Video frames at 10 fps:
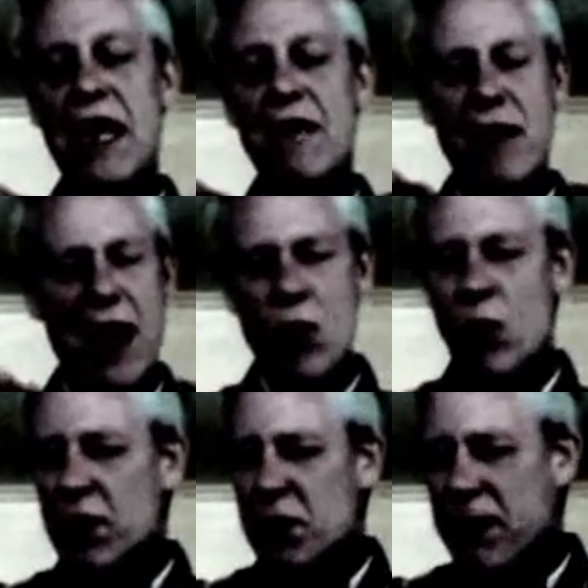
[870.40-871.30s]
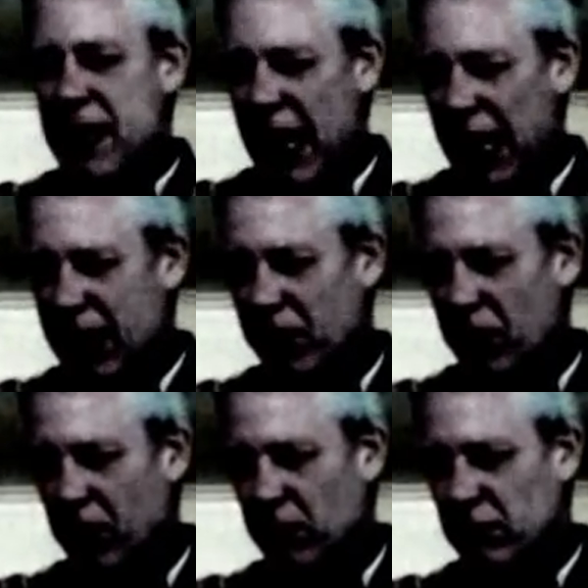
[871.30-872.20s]
if I were to be
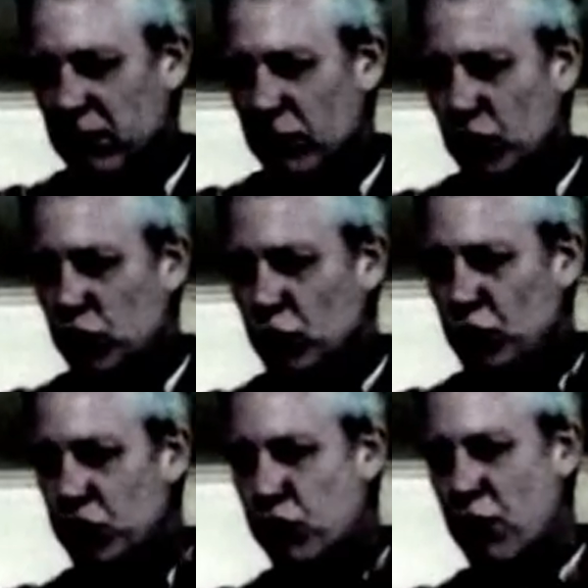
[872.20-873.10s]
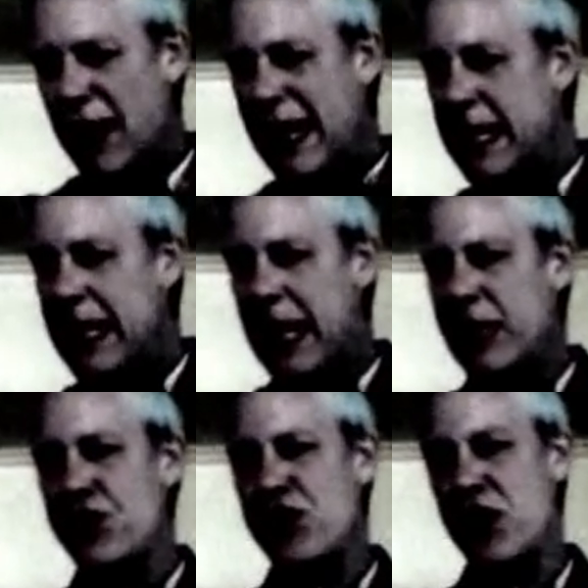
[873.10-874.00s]
able to train
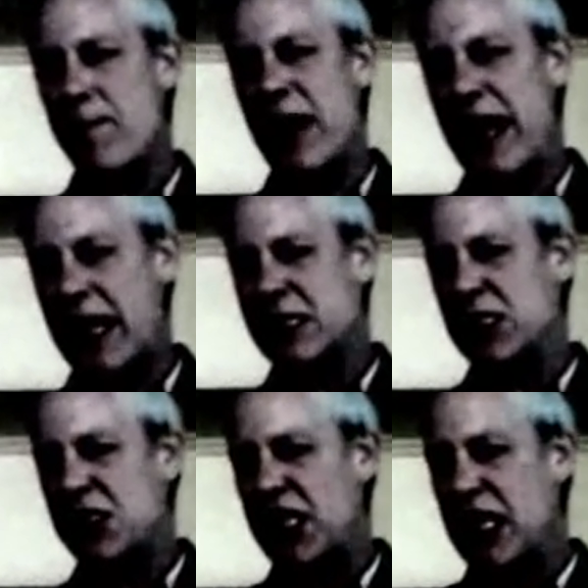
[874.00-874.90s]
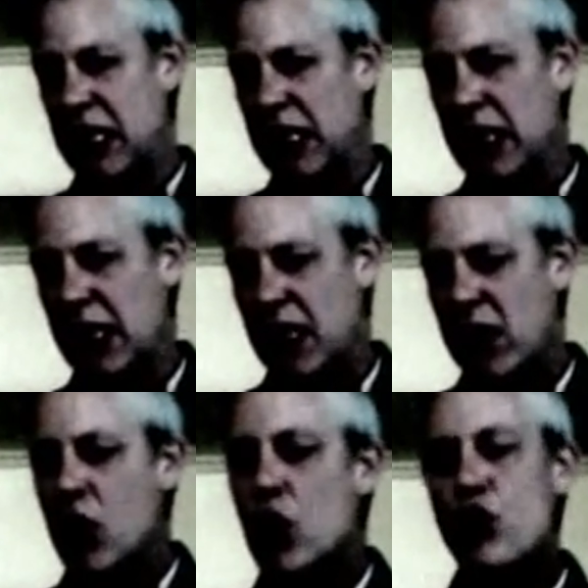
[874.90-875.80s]
a chimpanzee
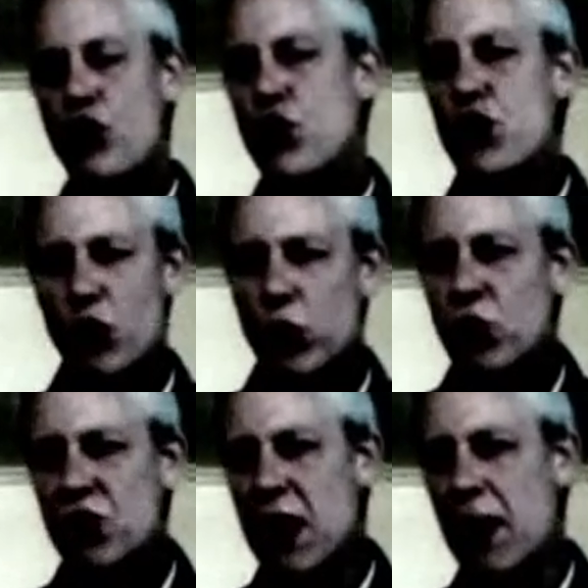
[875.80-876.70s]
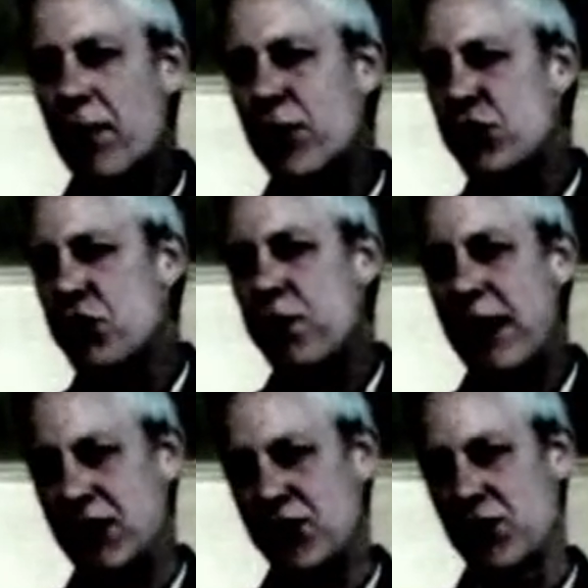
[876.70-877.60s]
to use a number 2
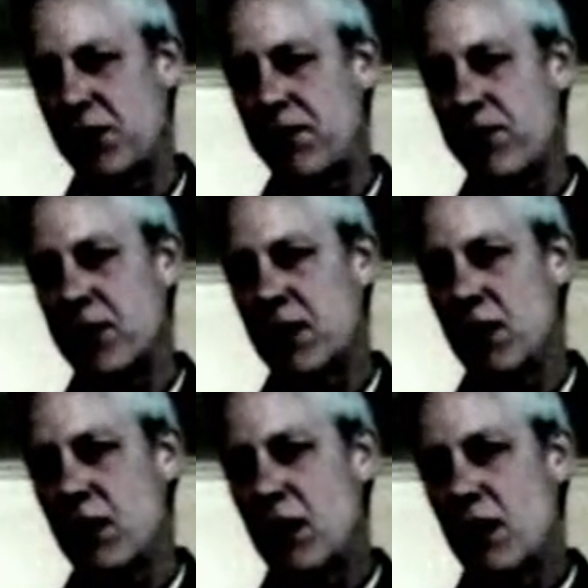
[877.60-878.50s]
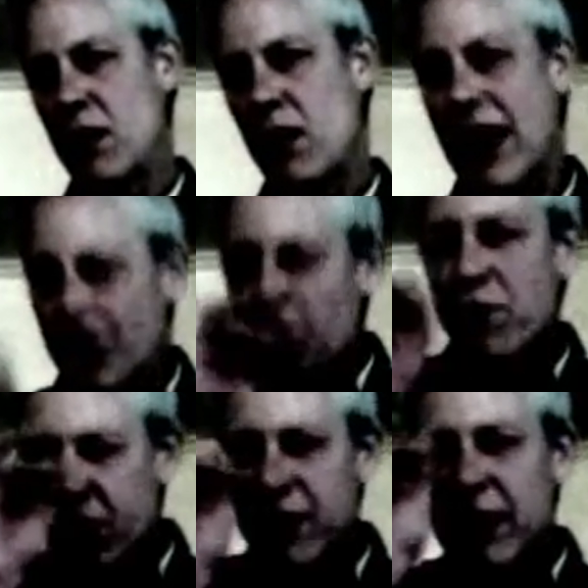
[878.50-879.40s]
pencil and to
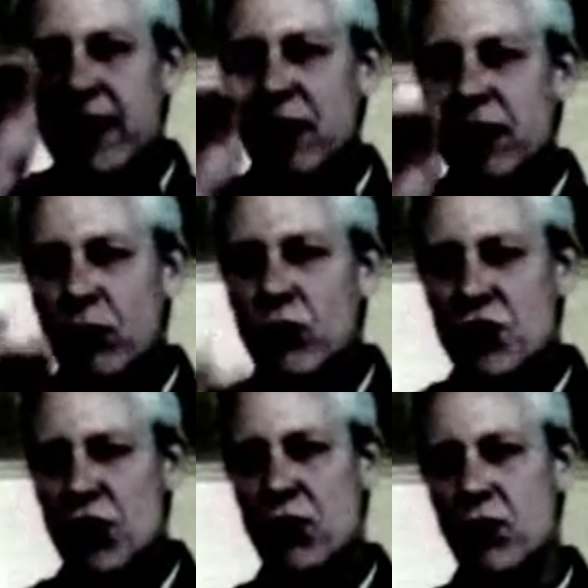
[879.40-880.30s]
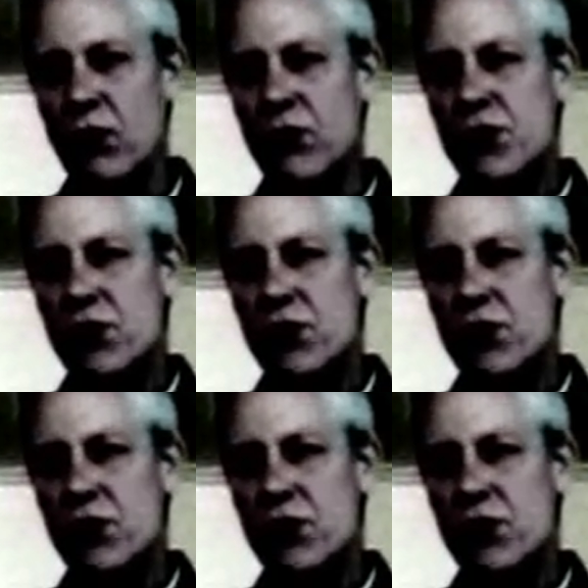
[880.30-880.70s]
fill in the little circles,